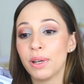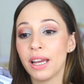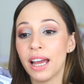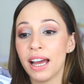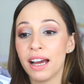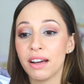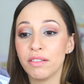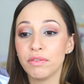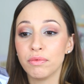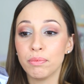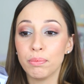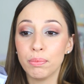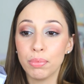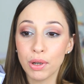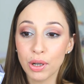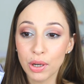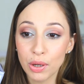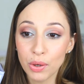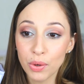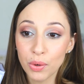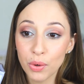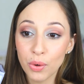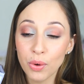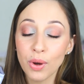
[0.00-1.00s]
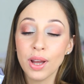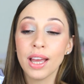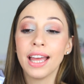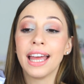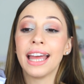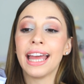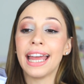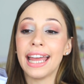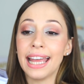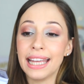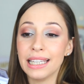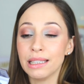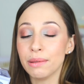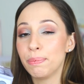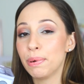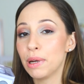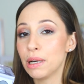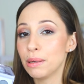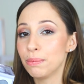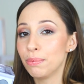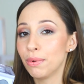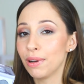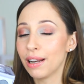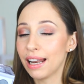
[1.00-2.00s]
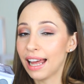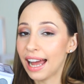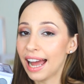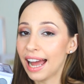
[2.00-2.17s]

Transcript: we have blue and purple